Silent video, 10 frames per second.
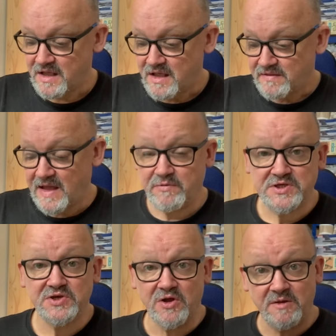That would
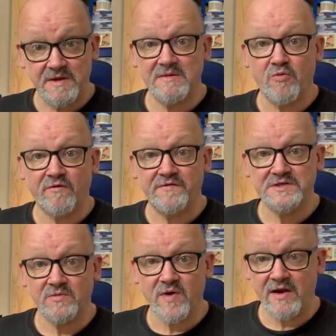certainly be the more
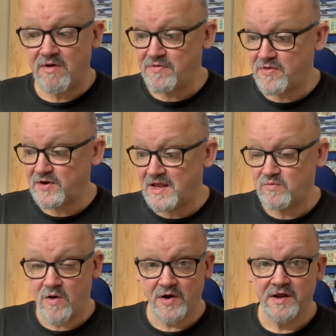efficient way, rather than
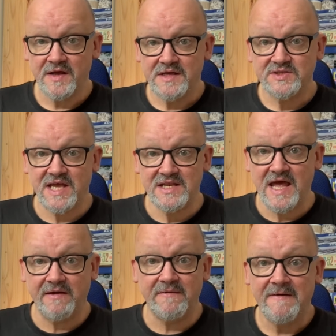Eduard send
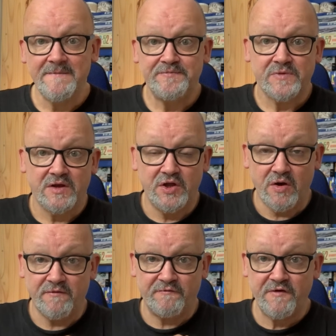out, you know,
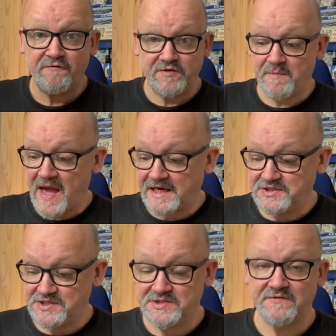50
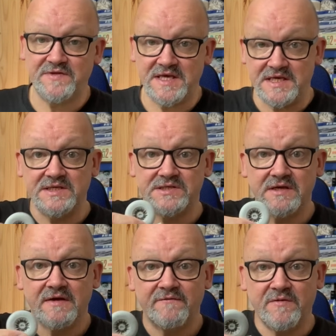packages of these
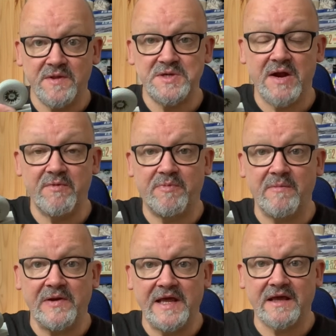from the Czech
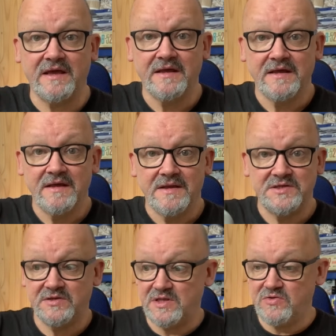Republic
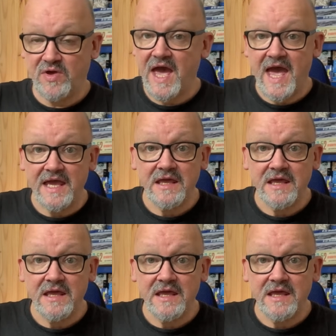to the UK.